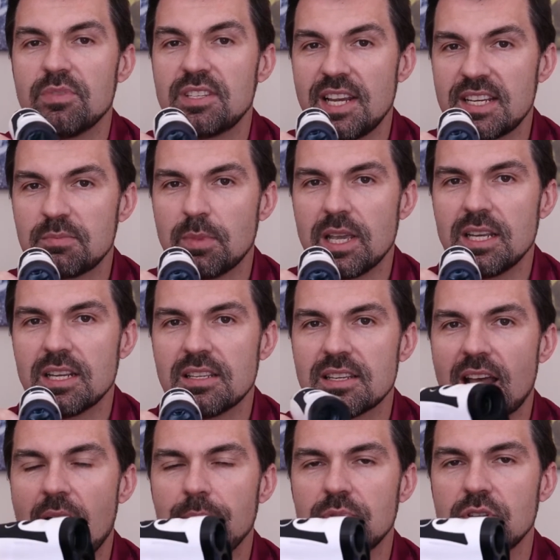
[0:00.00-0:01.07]
6 meters
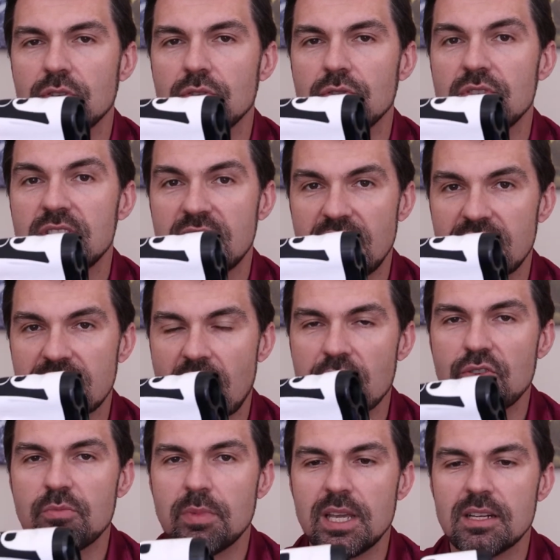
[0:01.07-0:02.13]
up to
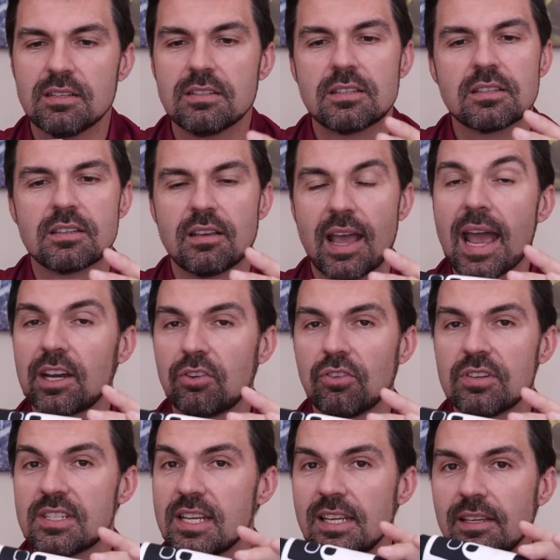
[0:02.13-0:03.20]
600 meters
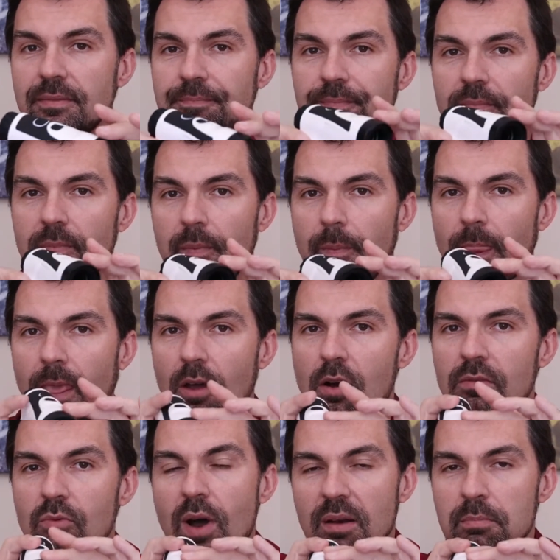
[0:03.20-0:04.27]
accuracy
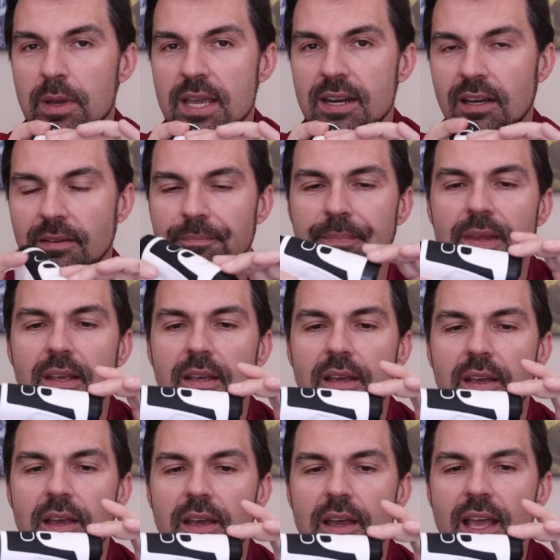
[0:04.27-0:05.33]
of 1 meter.
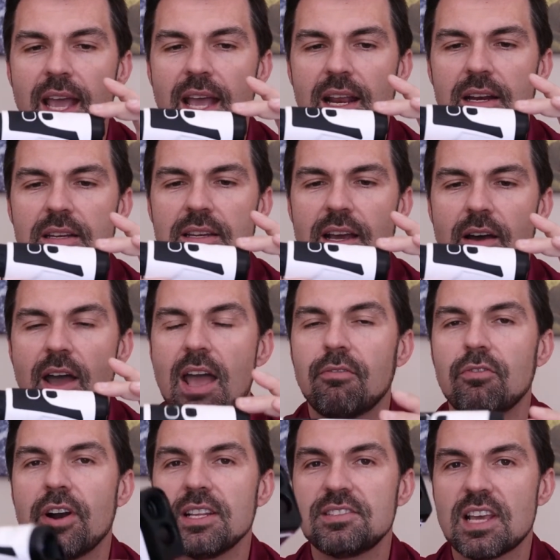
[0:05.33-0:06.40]
And I have
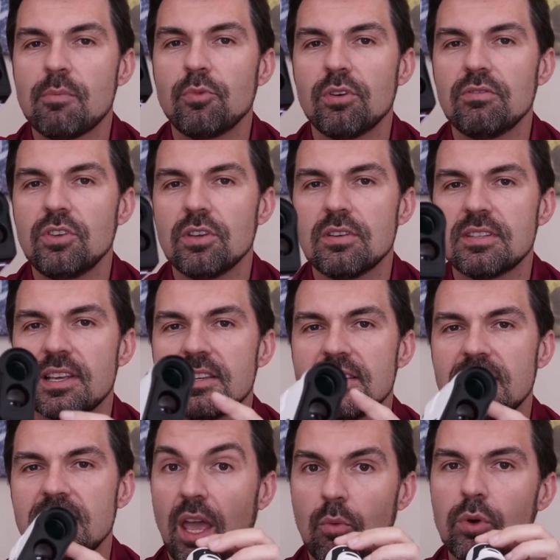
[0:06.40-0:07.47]
read some reviews, they
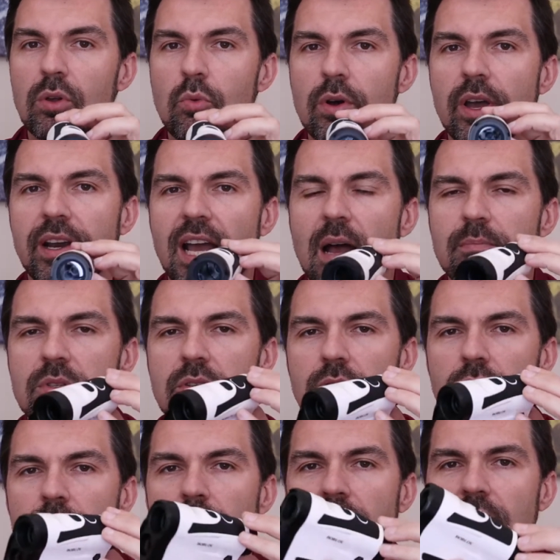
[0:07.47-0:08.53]
said it will work up
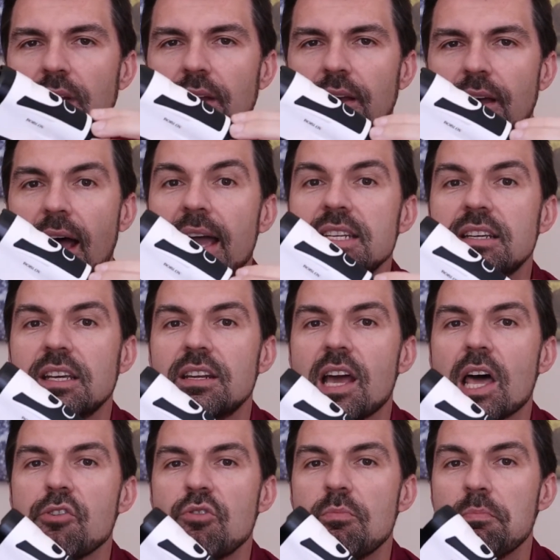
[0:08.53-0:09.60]
to
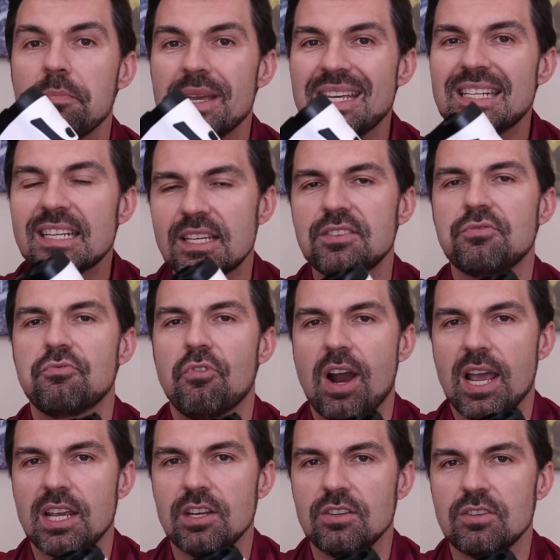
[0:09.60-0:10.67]
1800 meters
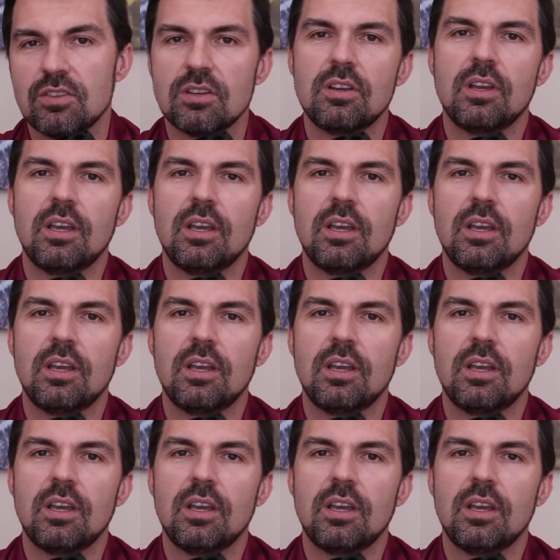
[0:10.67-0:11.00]
range